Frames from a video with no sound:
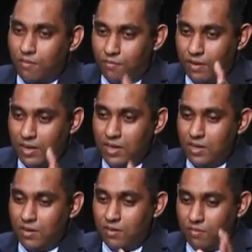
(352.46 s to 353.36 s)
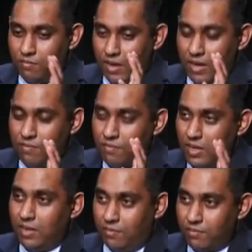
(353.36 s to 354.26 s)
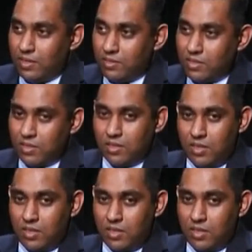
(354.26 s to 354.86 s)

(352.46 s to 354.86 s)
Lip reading: When we invest,